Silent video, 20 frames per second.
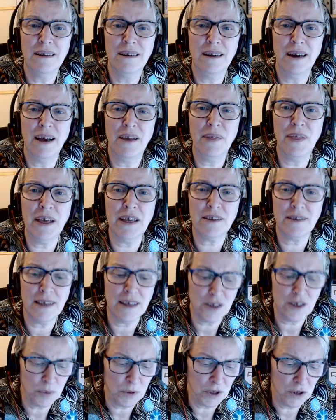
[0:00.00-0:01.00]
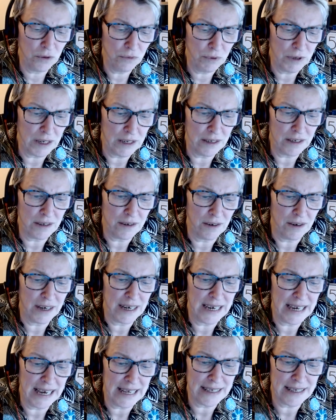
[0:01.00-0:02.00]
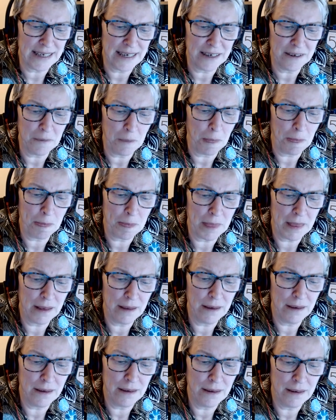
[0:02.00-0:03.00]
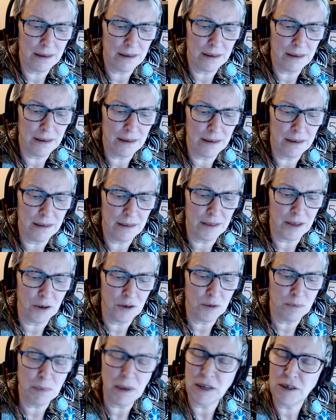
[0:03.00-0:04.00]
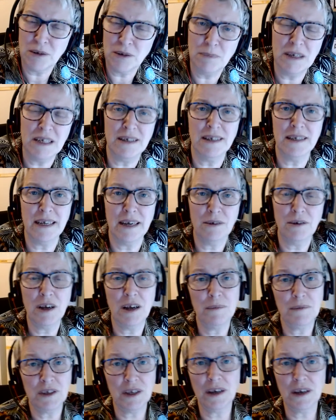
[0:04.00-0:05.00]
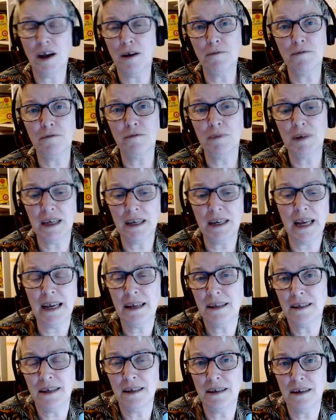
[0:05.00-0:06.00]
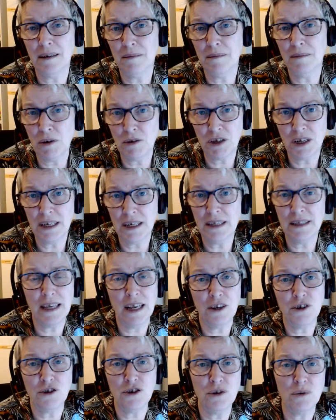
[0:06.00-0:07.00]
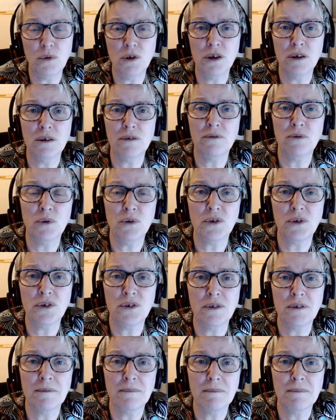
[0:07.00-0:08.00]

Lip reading: And that's when you really start getting those better business outcomes that come from a connected and emotionally intelligent workforce.